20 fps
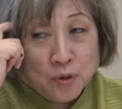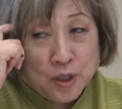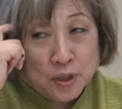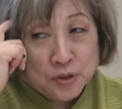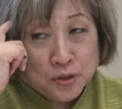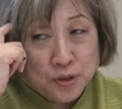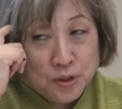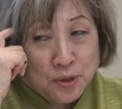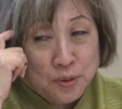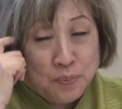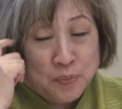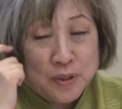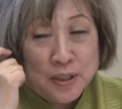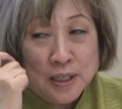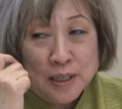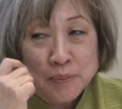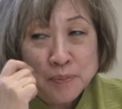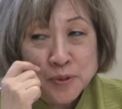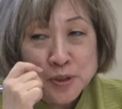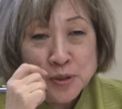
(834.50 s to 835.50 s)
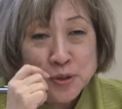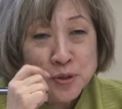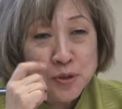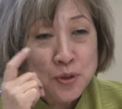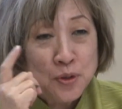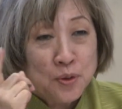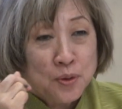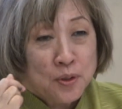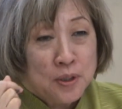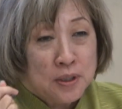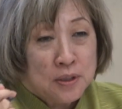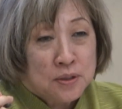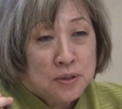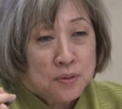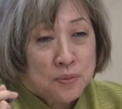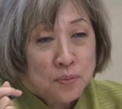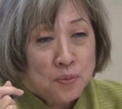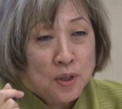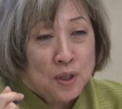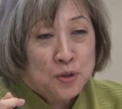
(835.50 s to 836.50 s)
Roger, but I'm just
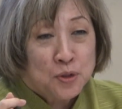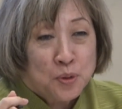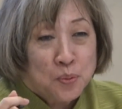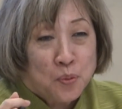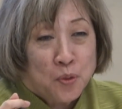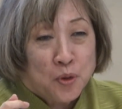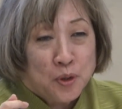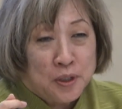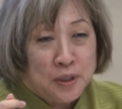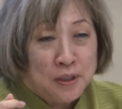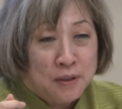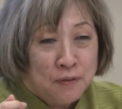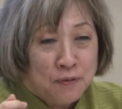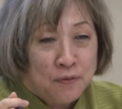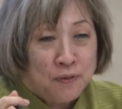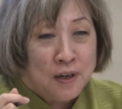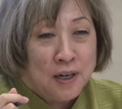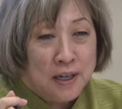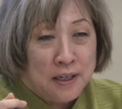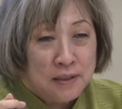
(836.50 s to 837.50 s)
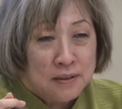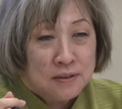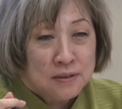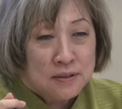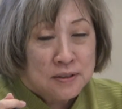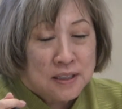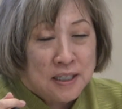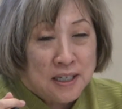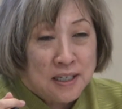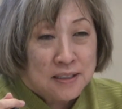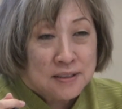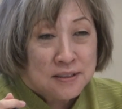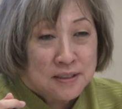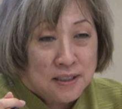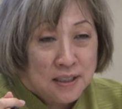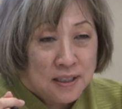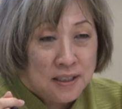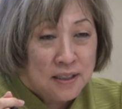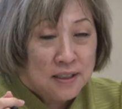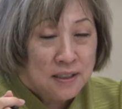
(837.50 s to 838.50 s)
curious. Roger Morton files as
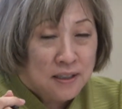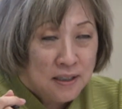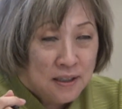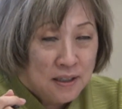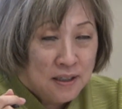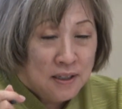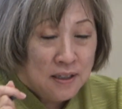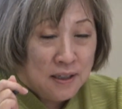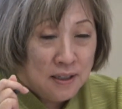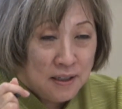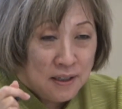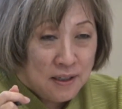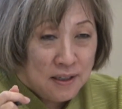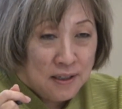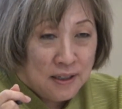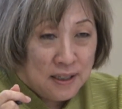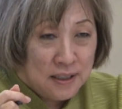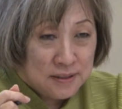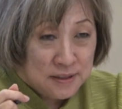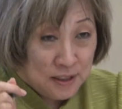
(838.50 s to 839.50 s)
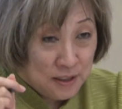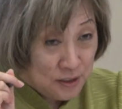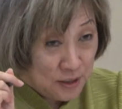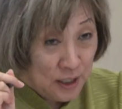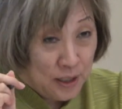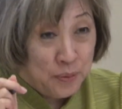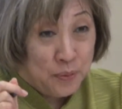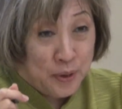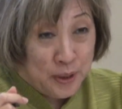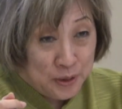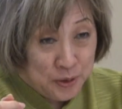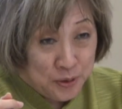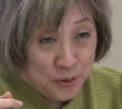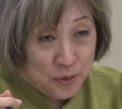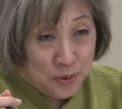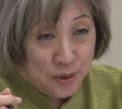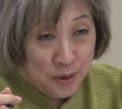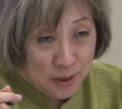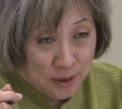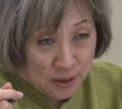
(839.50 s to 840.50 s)
a
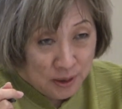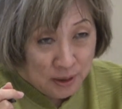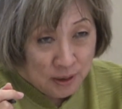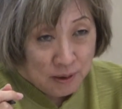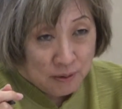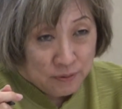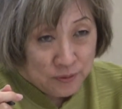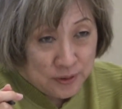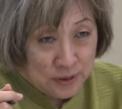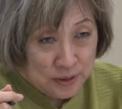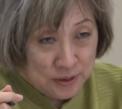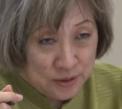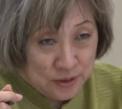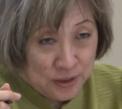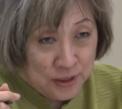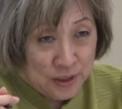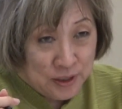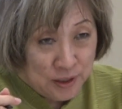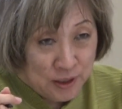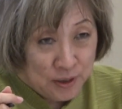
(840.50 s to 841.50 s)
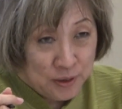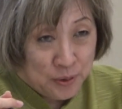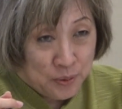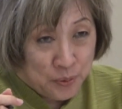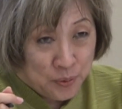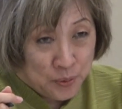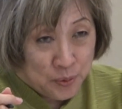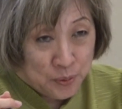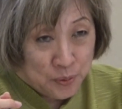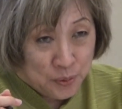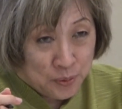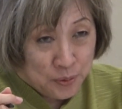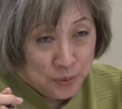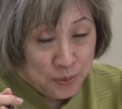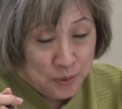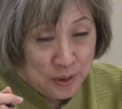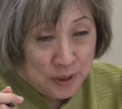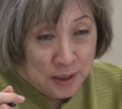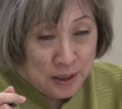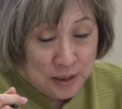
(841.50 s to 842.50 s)
director of the City and County of
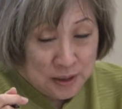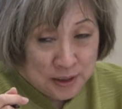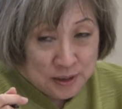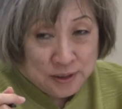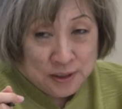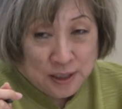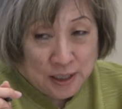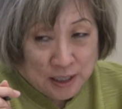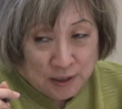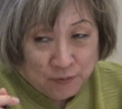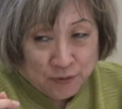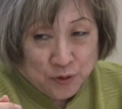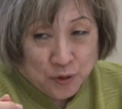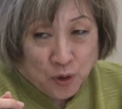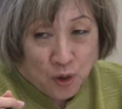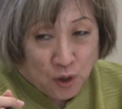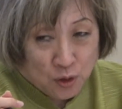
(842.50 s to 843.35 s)
Honolulu. Does he have to